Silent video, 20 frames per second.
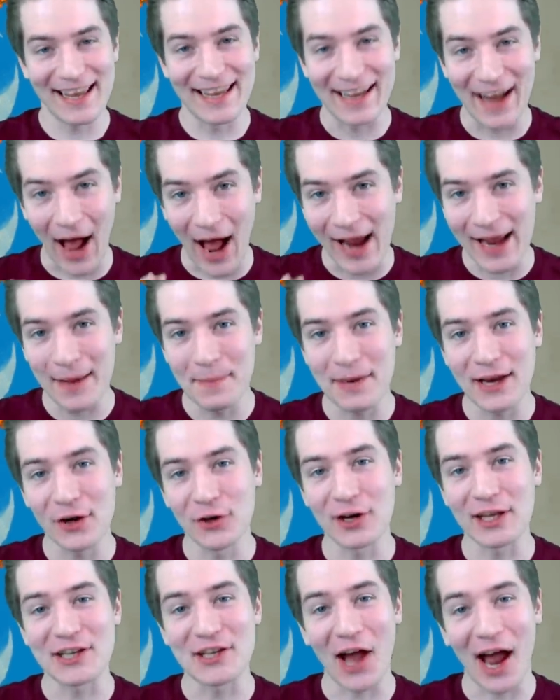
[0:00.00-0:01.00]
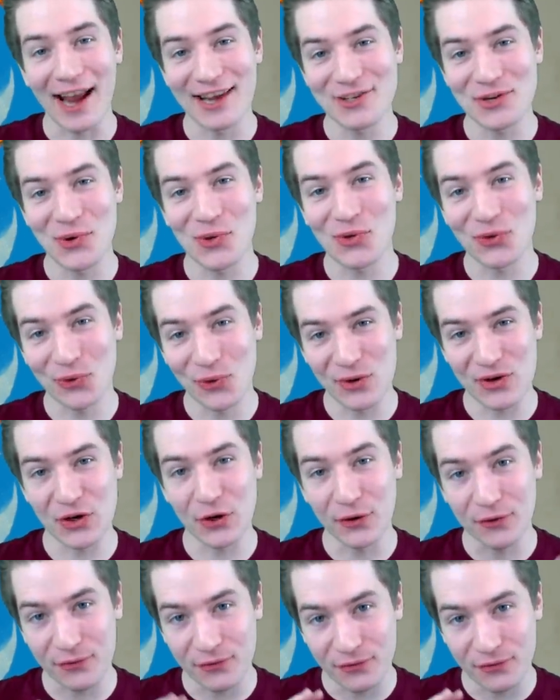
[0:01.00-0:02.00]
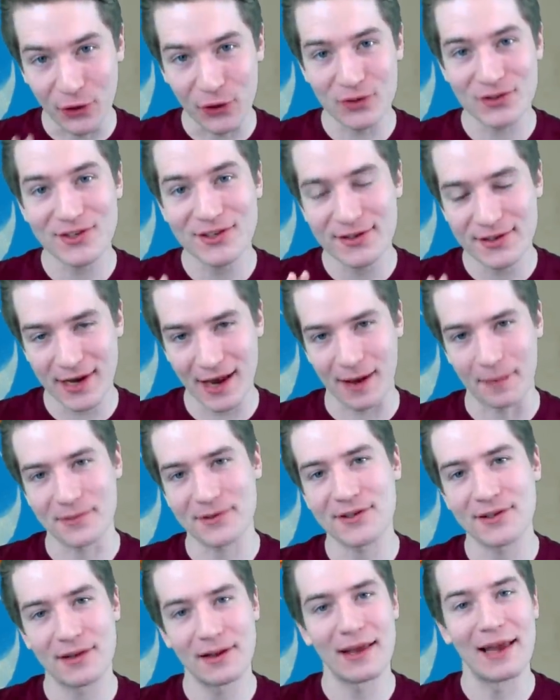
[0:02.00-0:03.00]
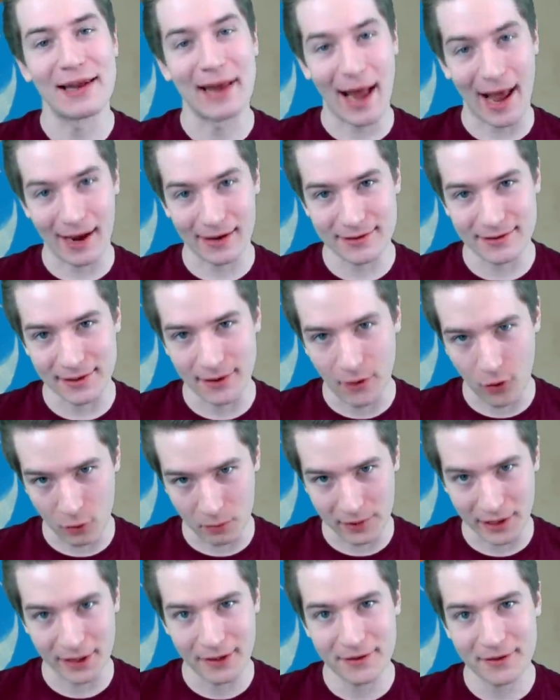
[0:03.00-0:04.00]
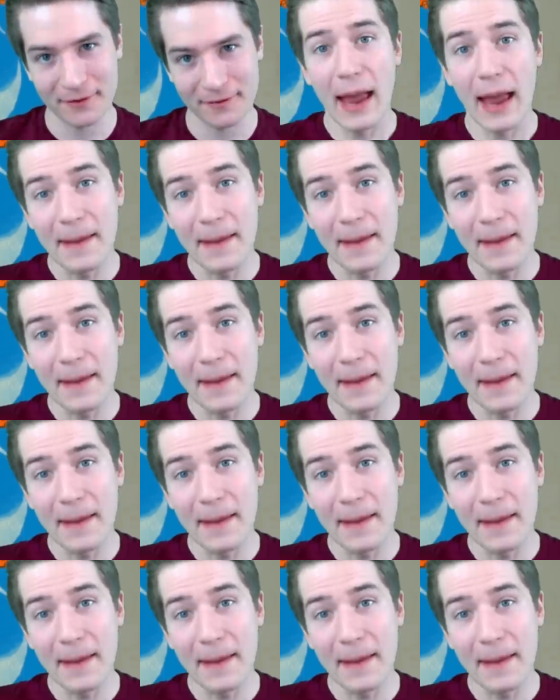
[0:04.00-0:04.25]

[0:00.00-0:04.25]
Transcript: and I am here to guide you through your first steps in Axie Homeland.